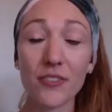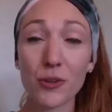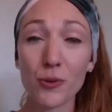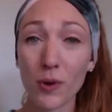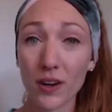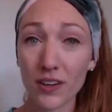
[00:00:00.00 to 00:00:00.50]
if
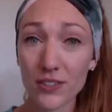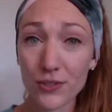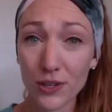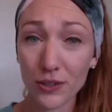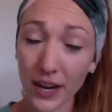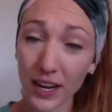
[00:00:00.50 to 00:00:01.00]
you want to do
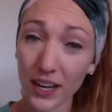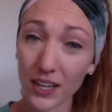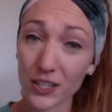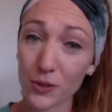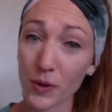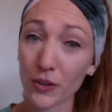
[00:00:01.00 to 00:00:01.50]
it right
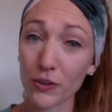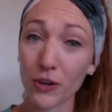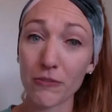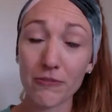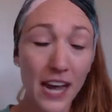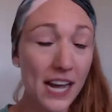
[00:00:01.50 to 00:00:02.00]
and you want to
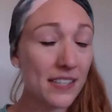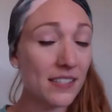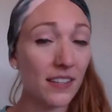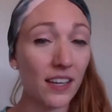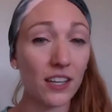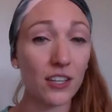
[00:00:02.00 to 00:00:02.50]
grow
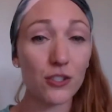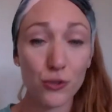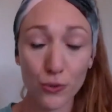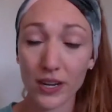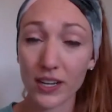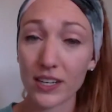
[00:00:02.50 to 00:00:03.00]
fast, like
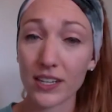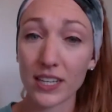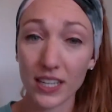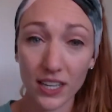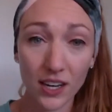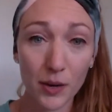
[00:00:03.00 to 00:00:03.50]
join
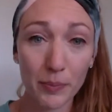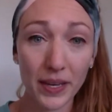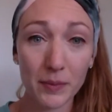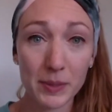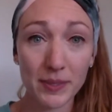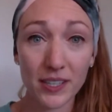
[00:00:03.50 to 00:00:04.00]
eCom
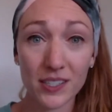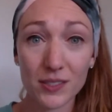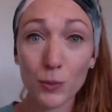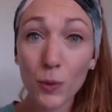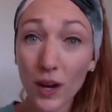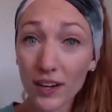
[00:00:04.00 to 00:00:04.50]
Babes
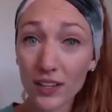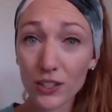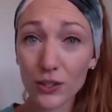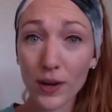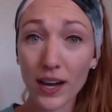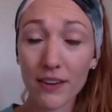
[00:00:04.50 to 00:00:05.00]
because one,
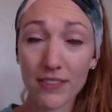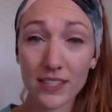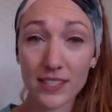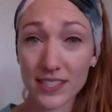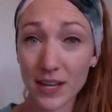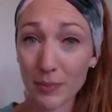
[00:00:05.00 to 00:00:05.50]
you have the
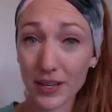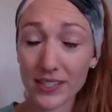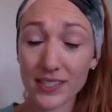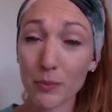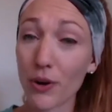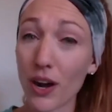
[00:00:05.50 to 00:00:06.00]

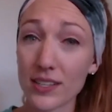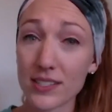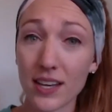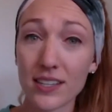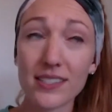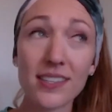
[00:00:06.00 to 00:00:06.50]
step-by-step
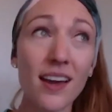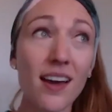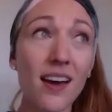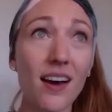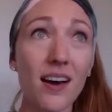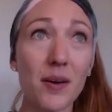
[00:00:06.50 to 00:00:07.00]
process.
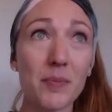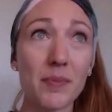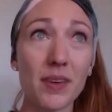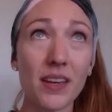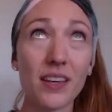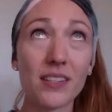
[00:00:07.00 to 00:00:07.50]

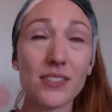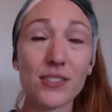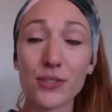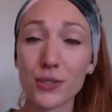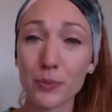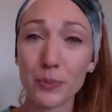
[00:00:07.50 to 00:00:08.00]
It's
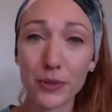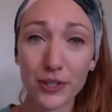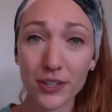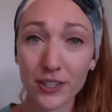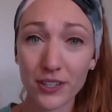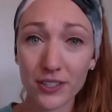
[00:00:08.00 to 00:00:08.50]

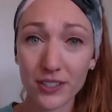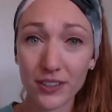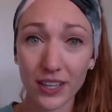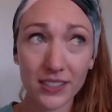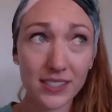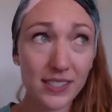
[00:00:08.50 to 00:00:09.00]
super
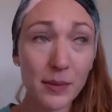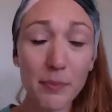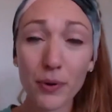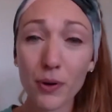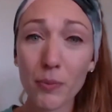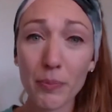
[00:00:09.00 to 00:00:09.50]
like
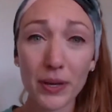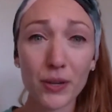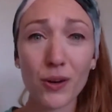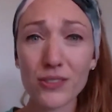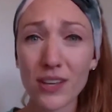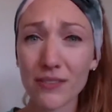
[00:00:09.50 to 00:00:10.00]
simple, but you
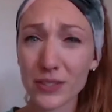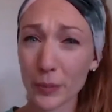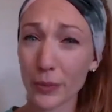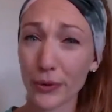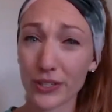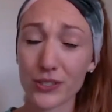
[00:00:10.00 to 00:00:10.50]
also have
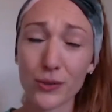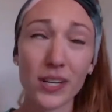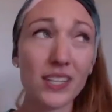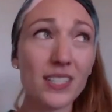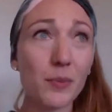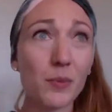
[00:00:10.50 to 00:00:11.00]
support. So
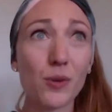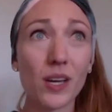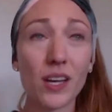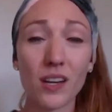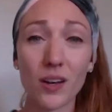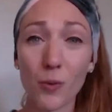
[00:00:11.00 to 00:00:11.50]
anytime you
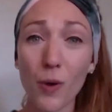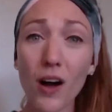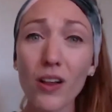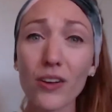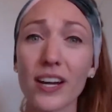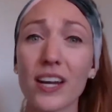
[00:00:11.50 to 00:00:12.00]
hit a
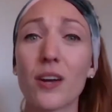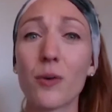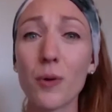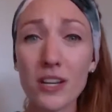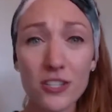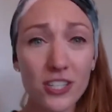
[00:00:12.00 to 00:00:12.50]
wall or hit
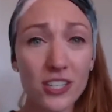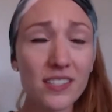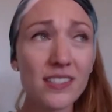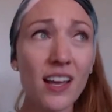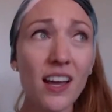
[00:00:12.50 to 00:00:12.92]
questions,